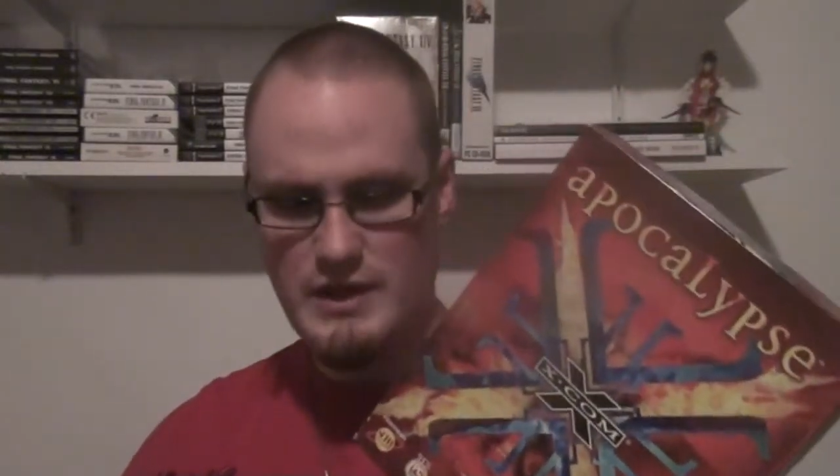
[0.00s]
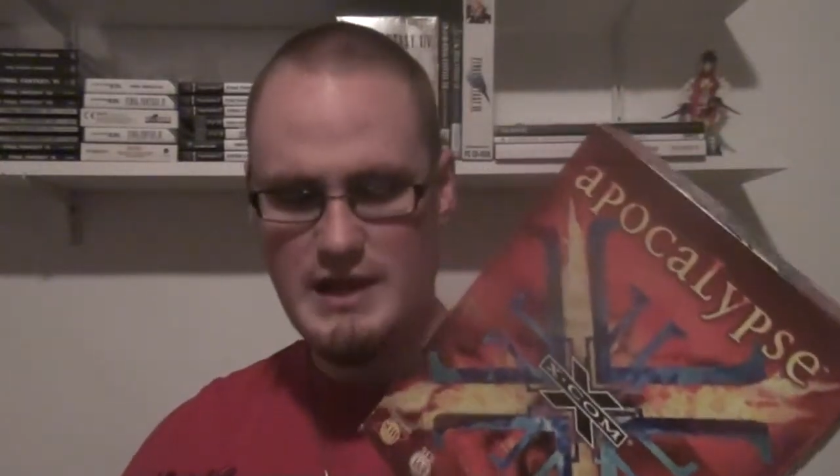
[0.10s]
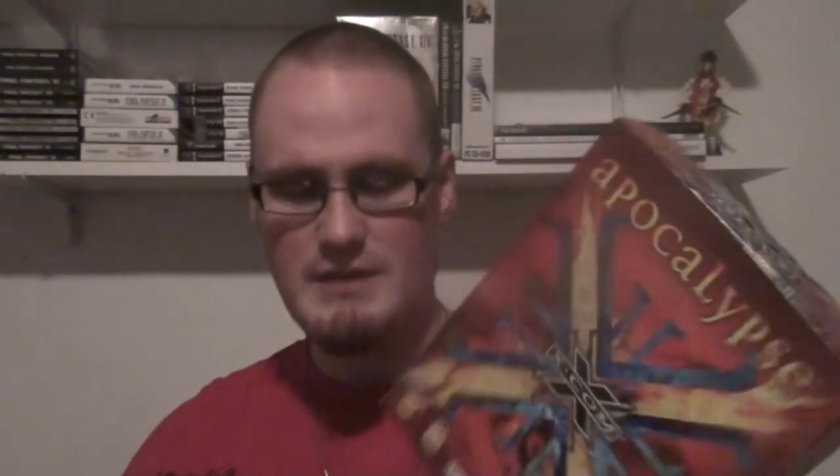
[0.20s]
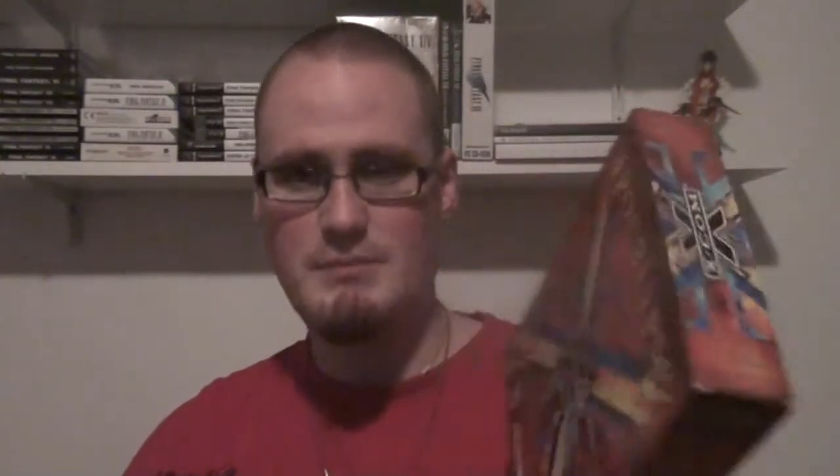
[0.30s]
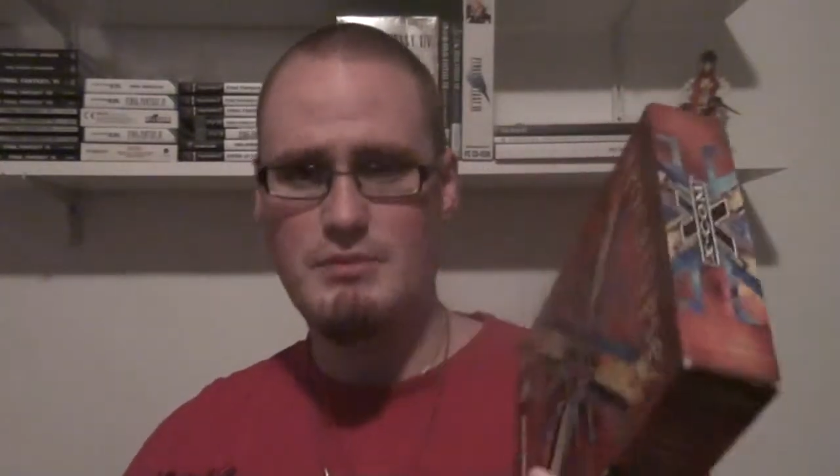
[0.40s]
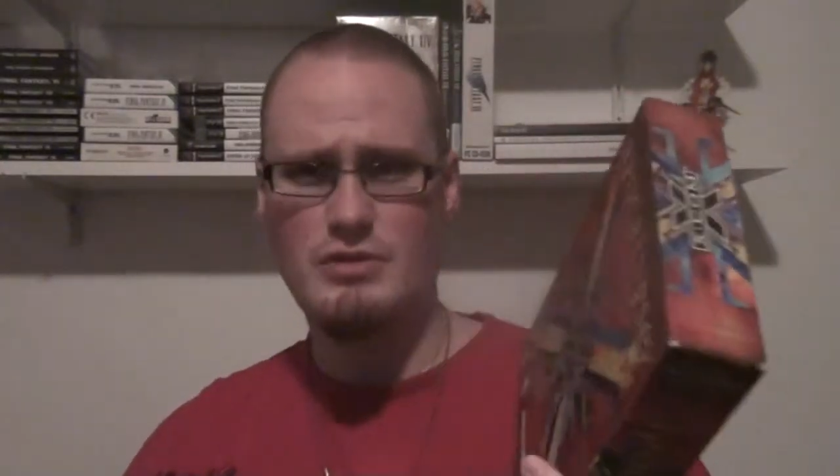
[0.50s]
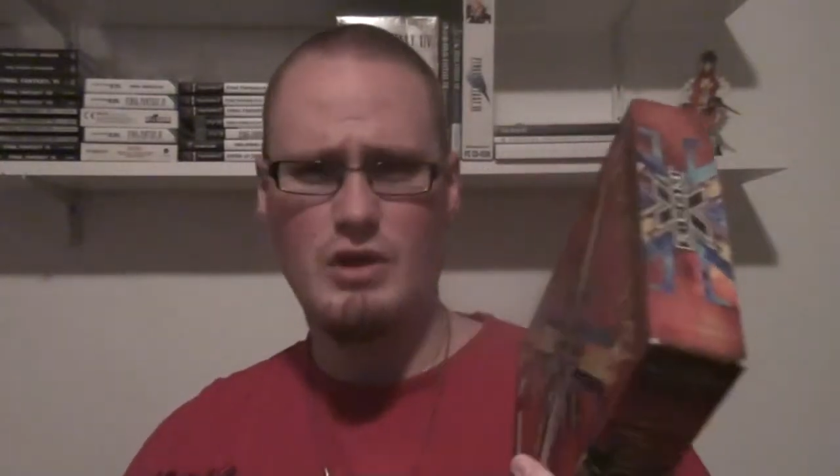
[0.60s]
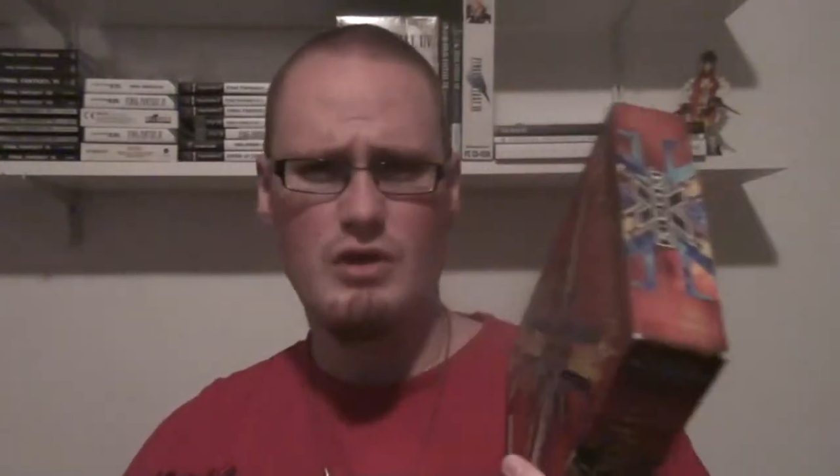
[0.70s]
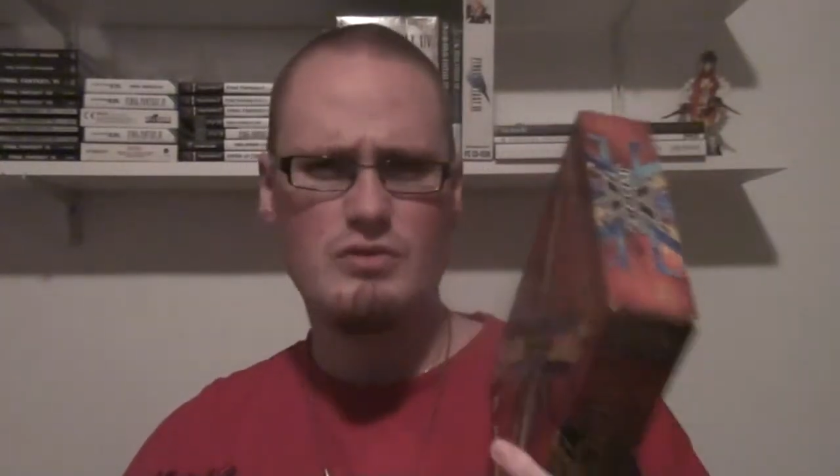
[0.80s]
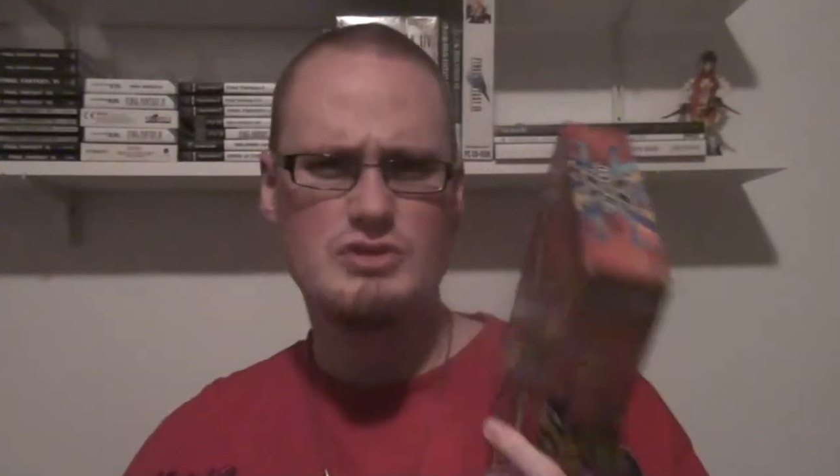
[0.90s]
Enemy
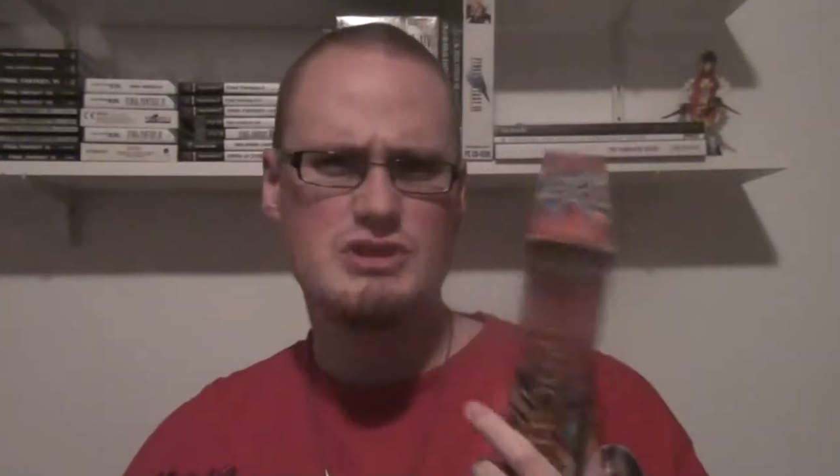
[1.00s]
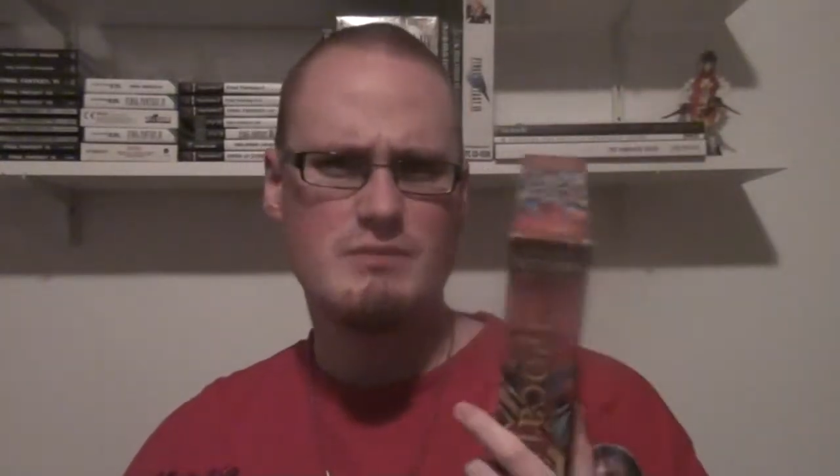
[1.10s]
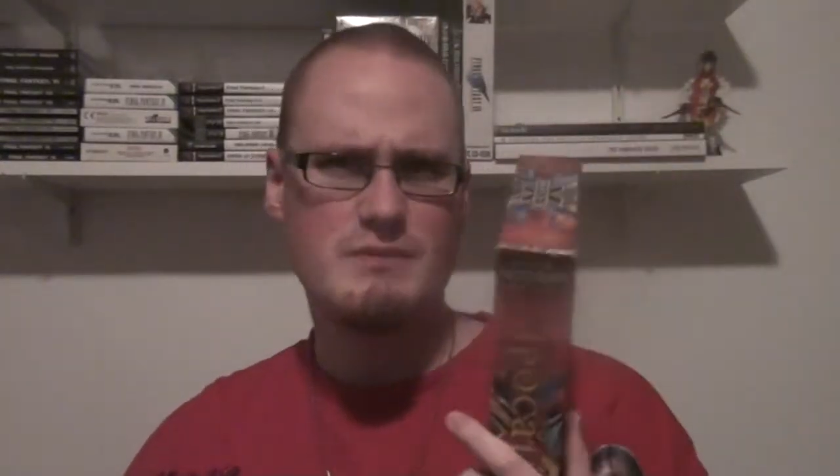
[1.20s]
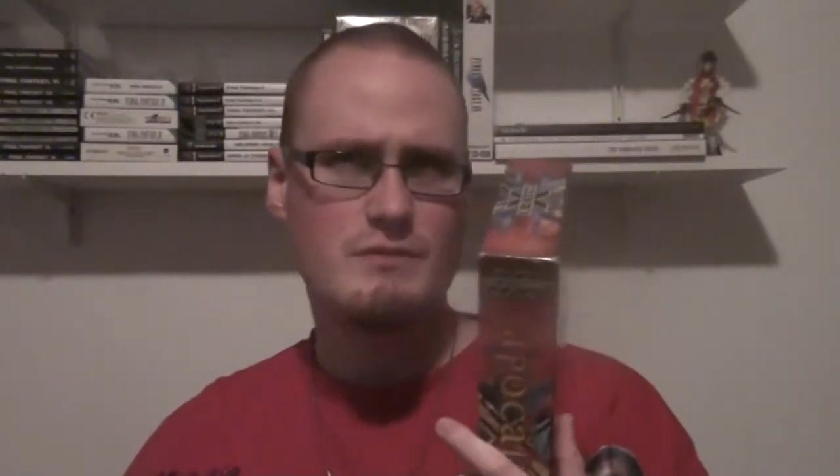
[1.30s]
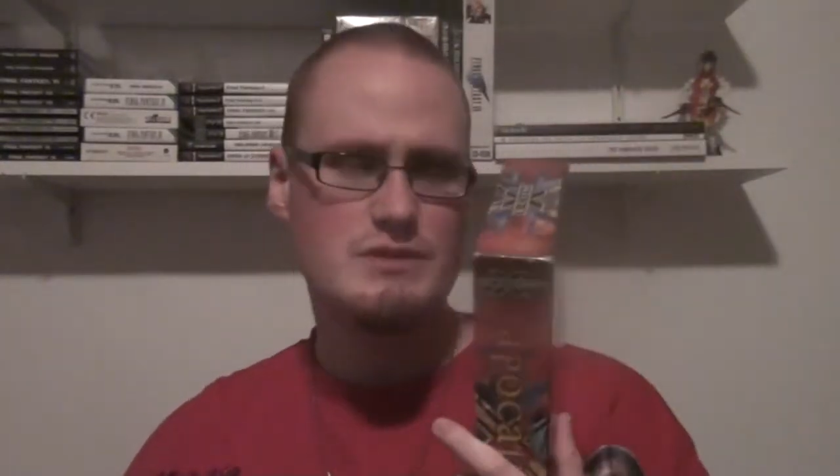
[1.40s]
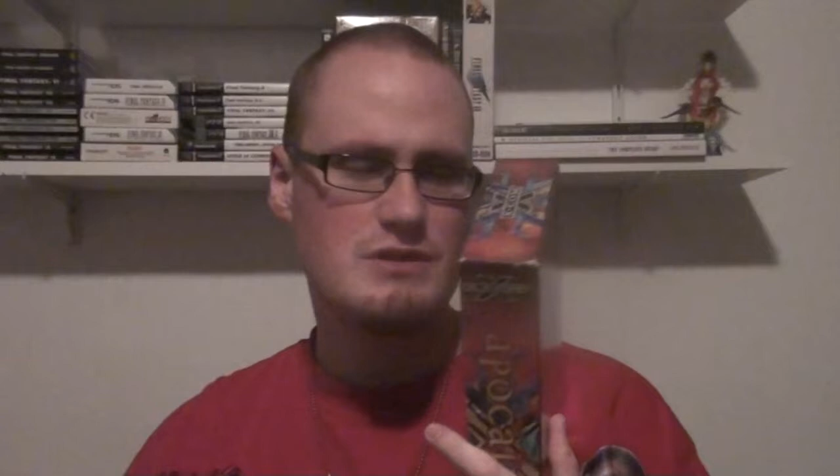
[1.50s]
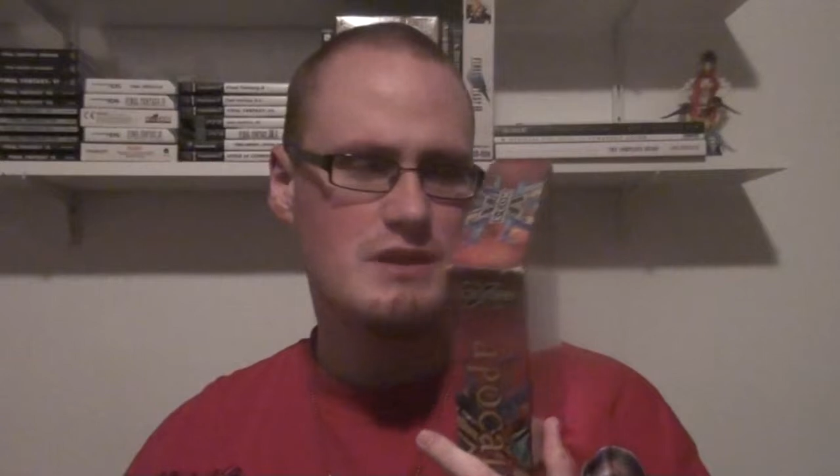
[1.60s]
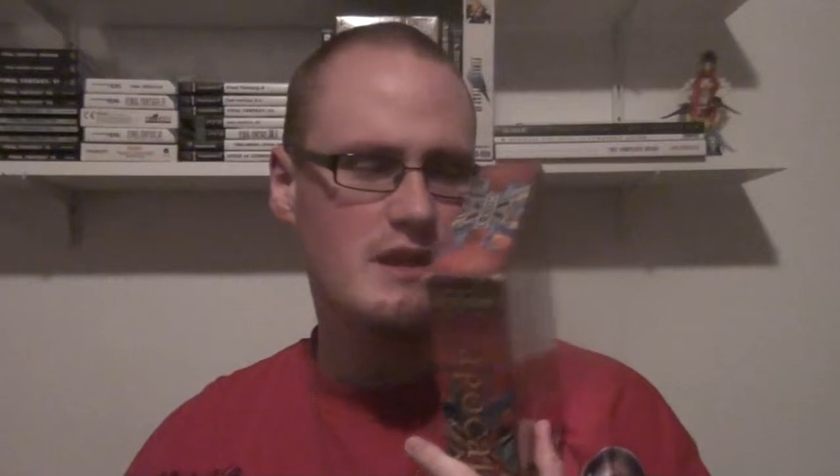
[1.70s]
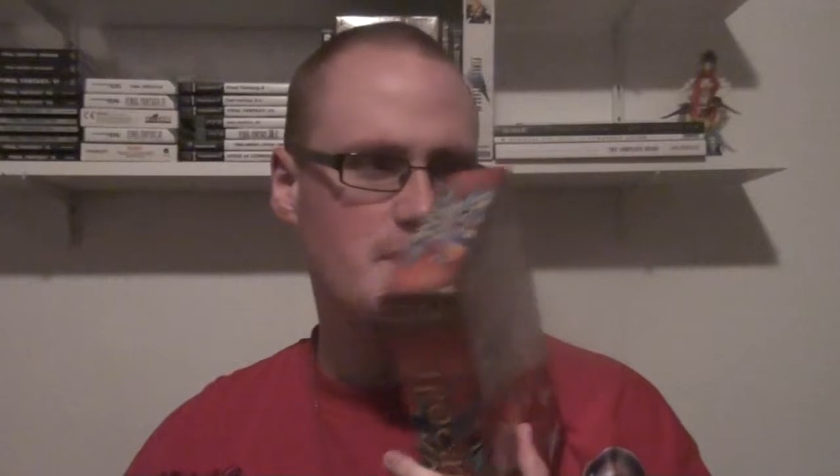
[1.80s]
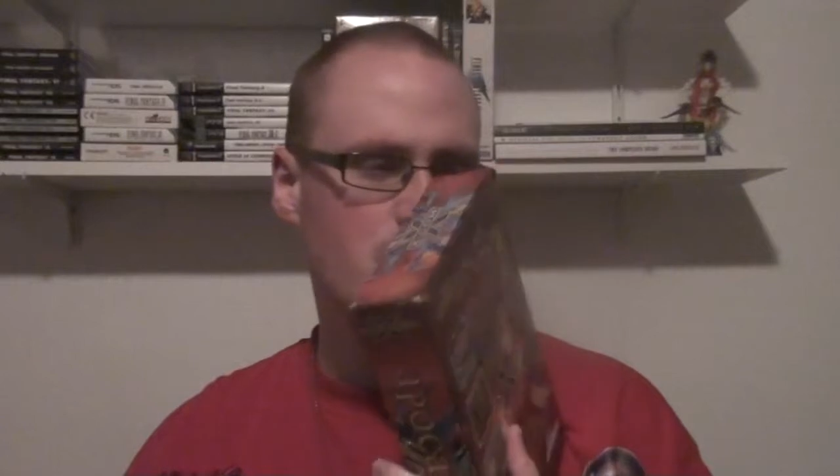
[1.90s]
Below or something was the
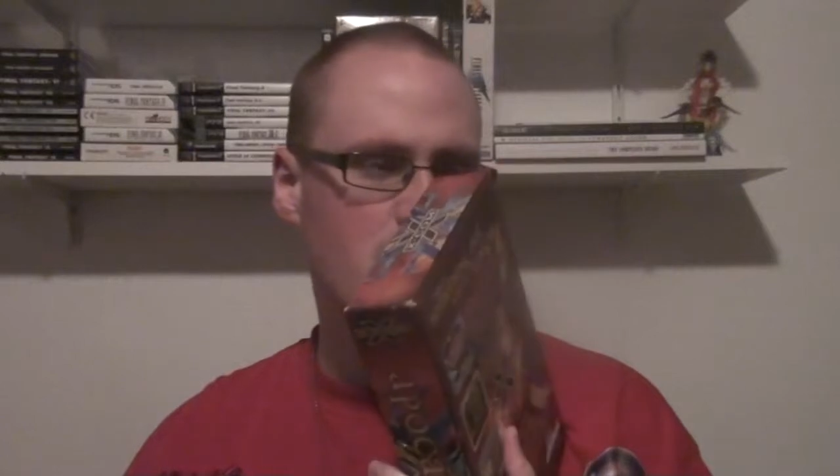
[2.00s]
name.